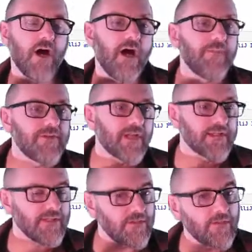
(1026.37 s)

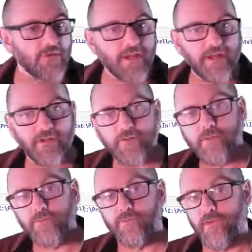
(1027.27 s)
objects that you created are
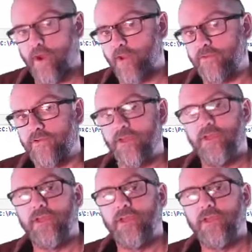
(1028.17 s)
equal to one another,